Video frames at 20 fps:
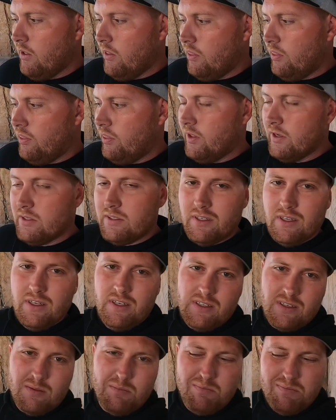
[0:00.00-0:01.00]
This
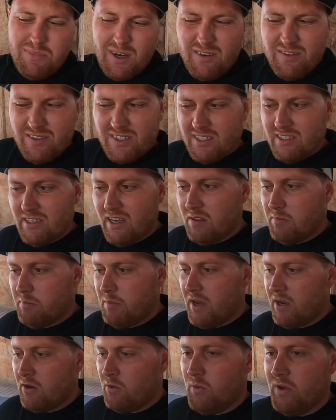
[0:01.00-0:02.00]
is a bit of a
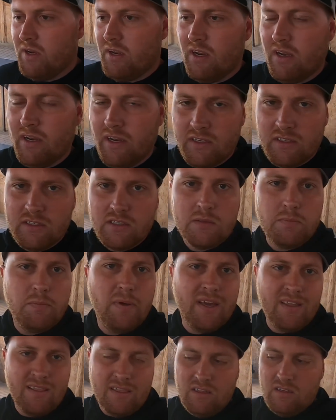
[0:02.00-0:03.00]
setback. We didn't
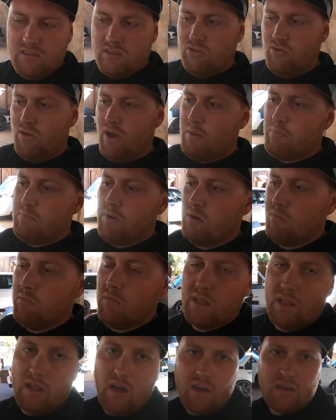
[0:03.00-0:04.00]
expect this to happen,
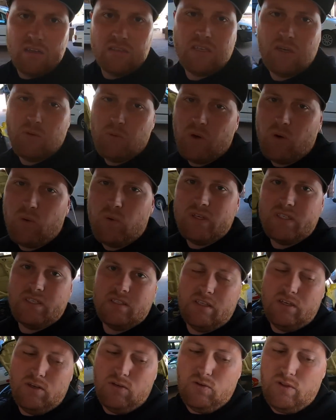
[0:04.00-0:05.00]
but like I said, we always
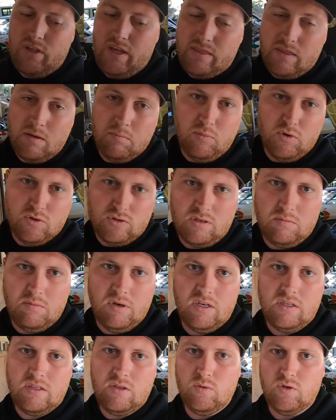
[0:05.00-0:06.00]
knew that the
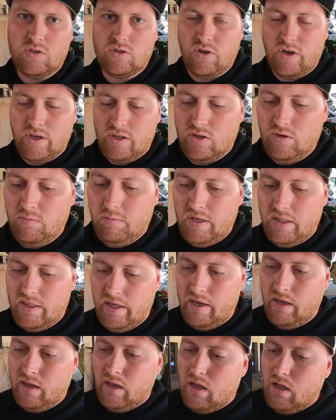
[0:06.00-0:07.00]
possibility was going to be
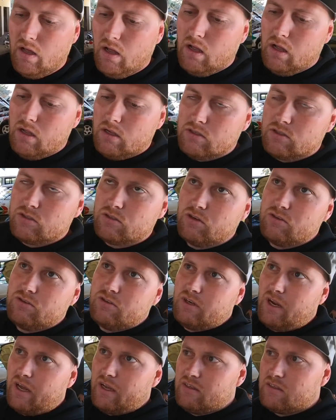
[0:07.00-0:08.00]
there. So
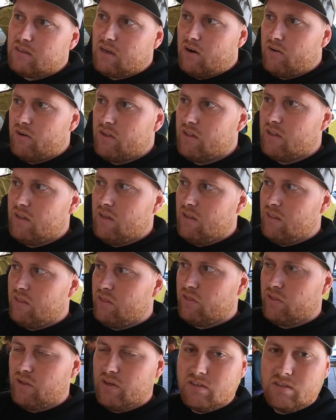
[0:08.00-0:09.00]
today is currently
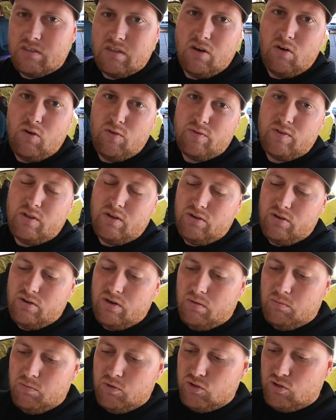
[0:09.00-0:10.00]
Thursday
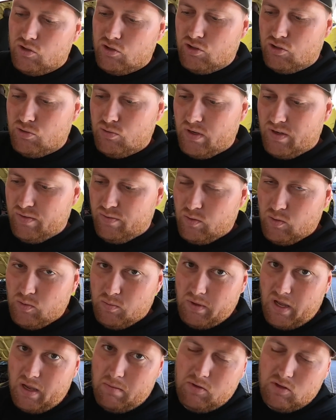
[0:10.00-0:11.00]
afternoon. I'm not sure if we'll
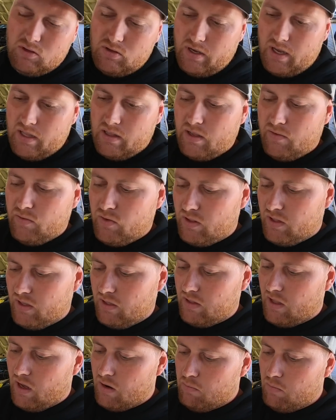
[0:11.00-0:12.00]
be able to get
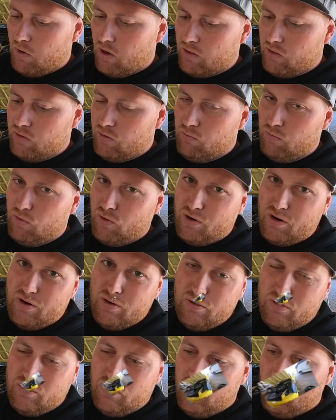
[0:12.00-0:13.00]
everything done by
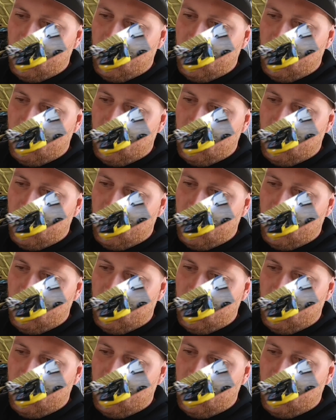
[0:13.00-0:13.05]
tomorrow.